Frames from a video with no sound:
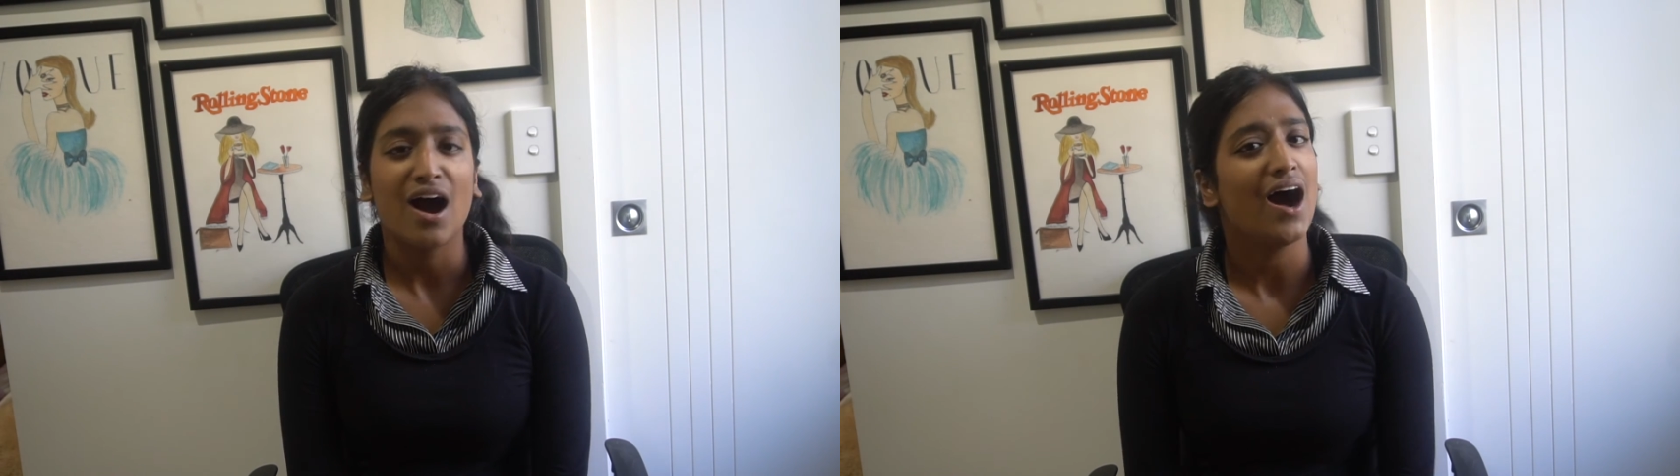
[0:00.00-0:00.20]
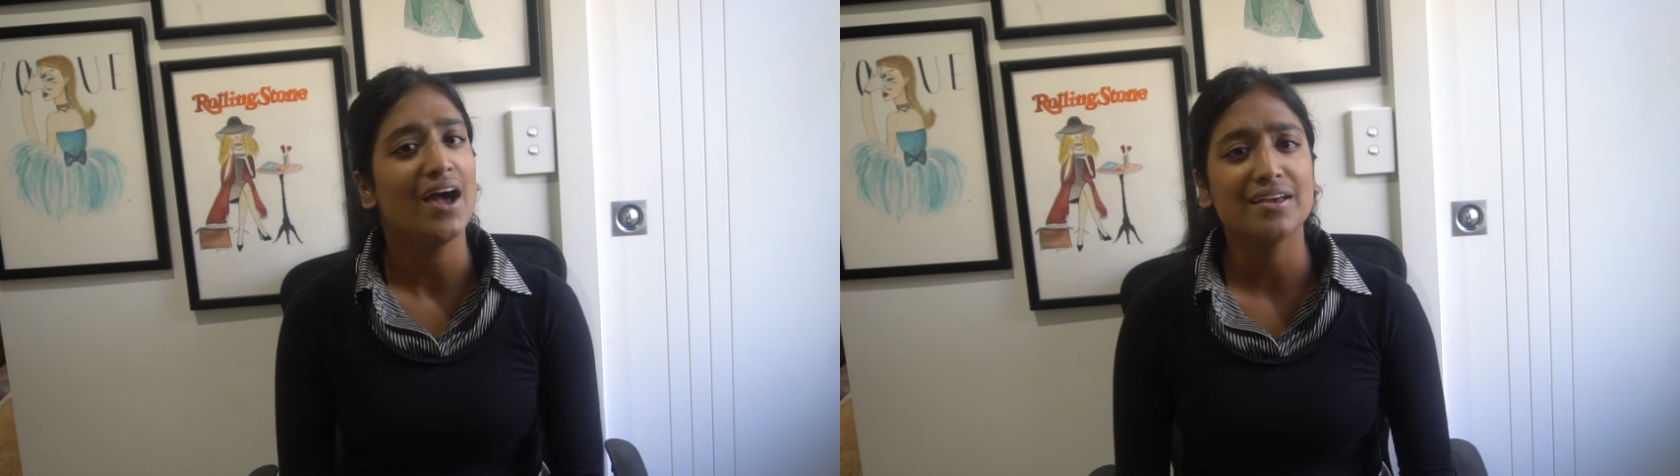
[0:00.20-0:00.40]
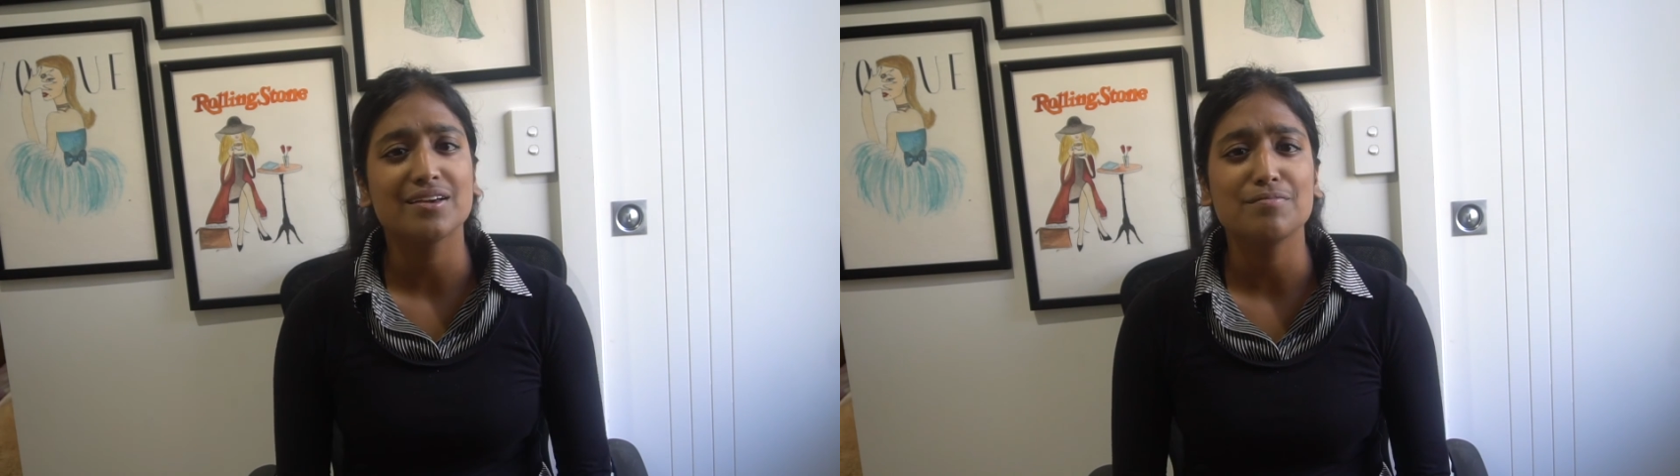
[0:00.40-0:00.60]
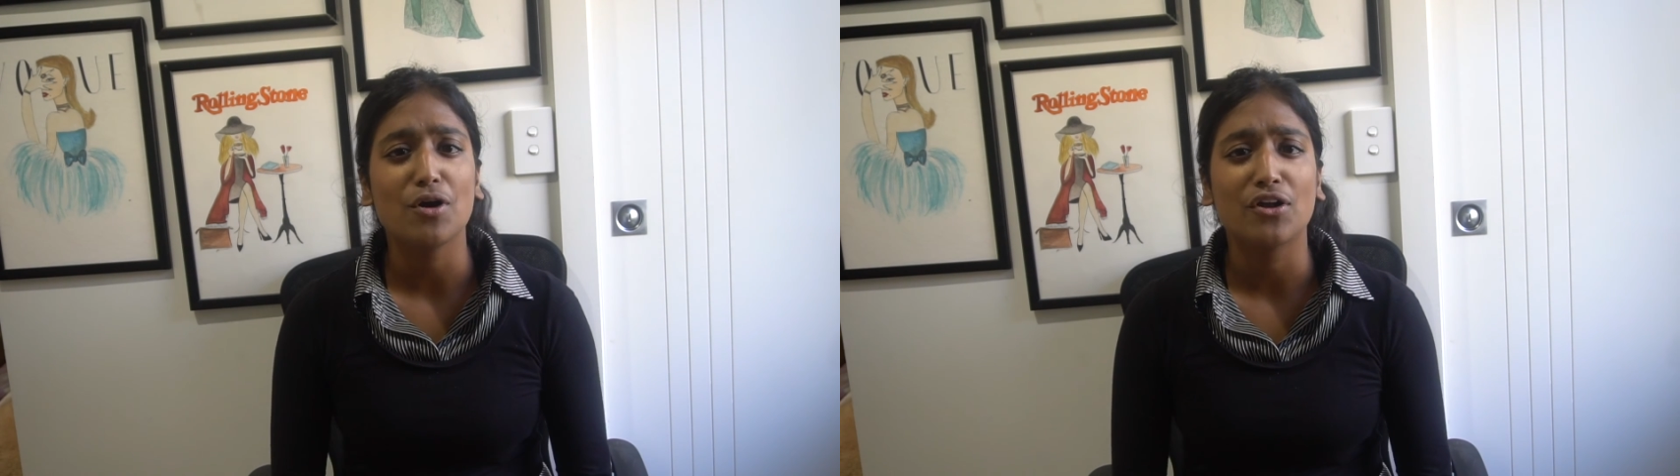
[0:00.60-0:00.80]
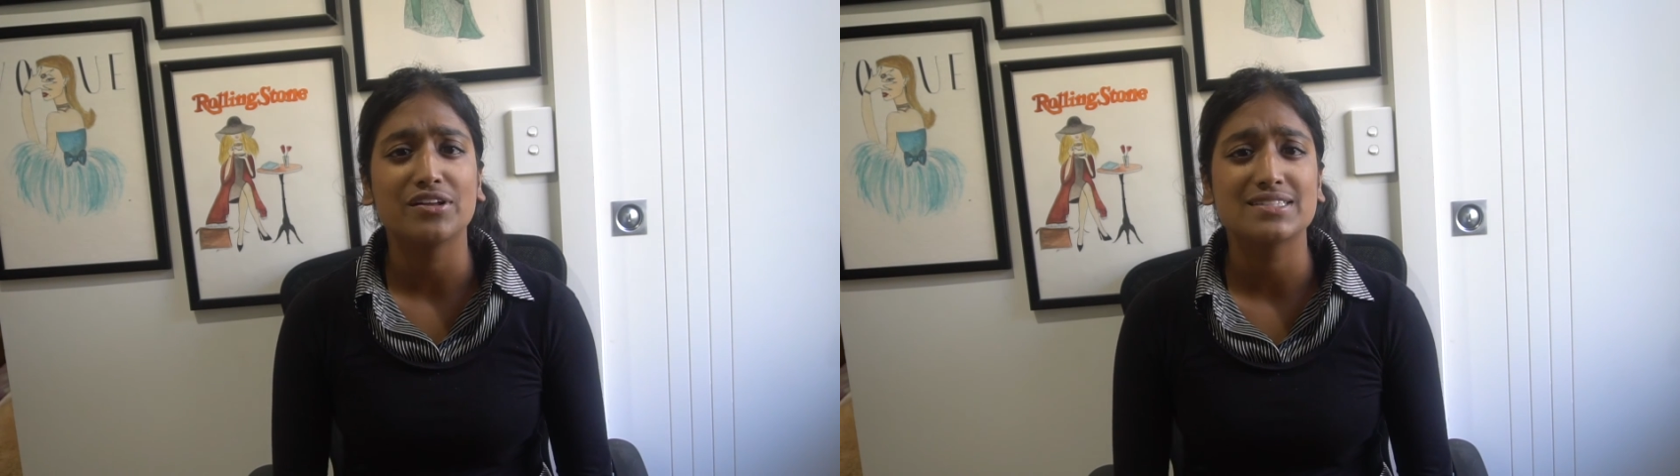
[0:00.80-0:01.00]
high income
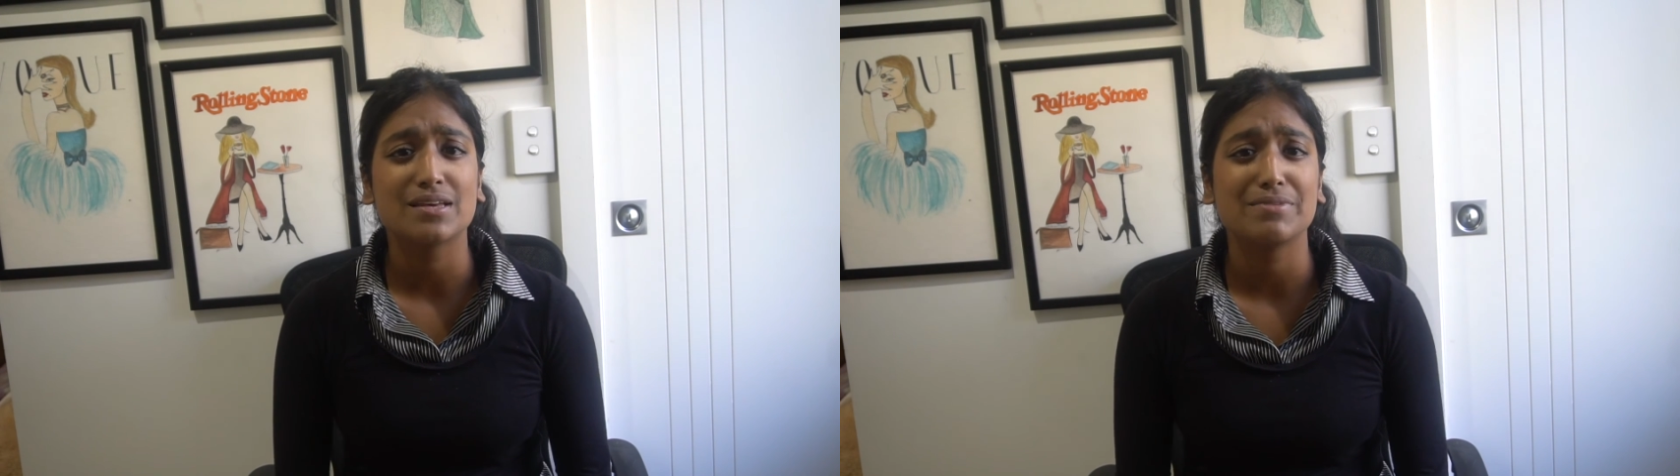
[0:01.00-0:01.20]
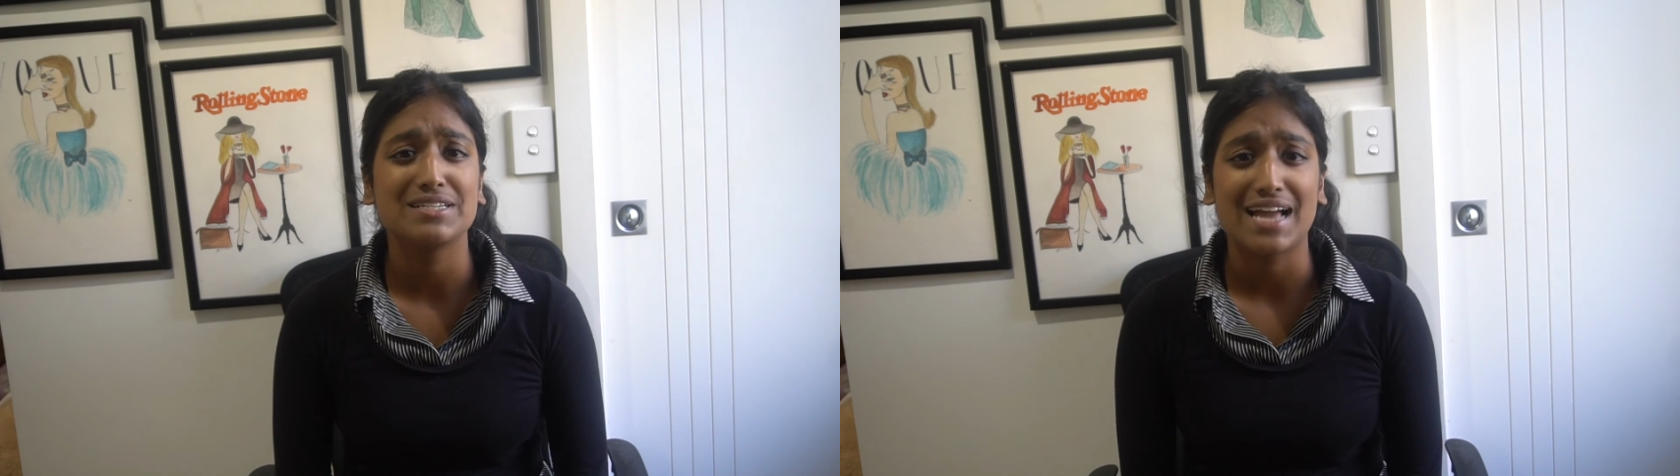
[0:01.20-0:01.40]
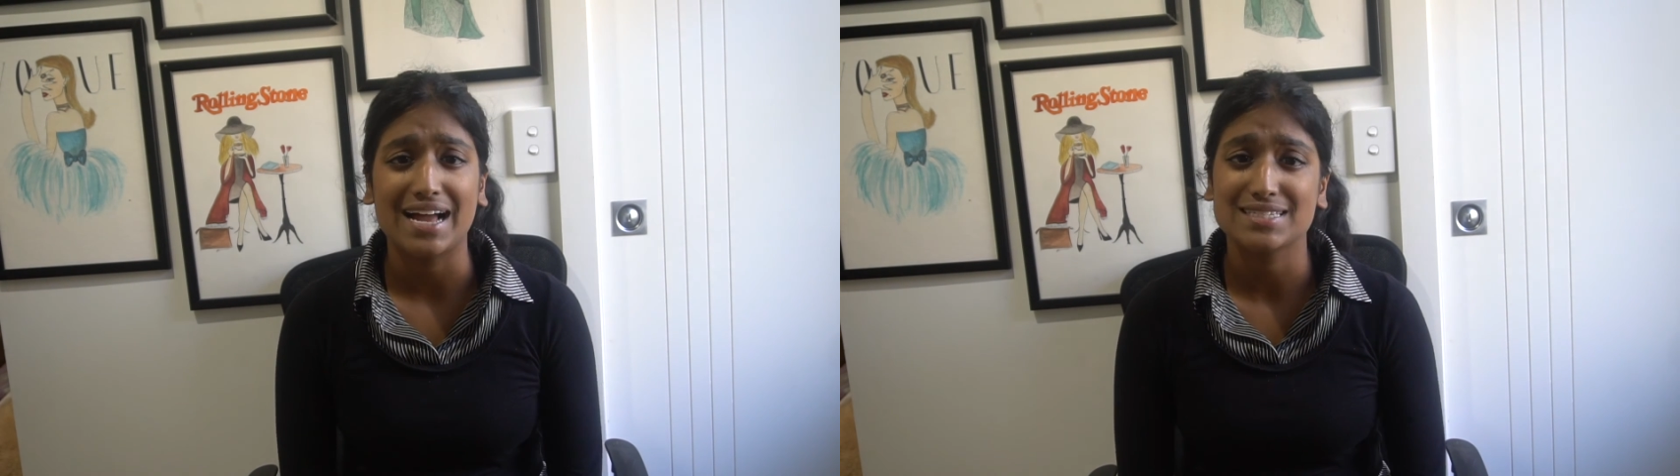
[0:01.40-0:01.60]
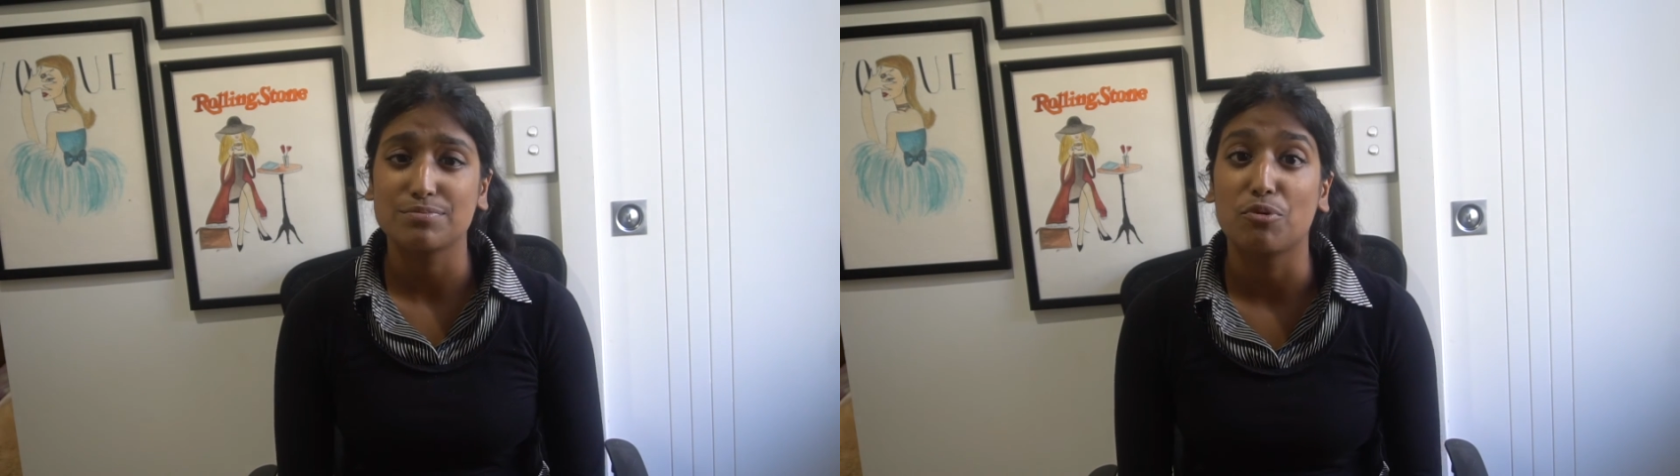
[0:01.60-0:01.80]
earners can be taxed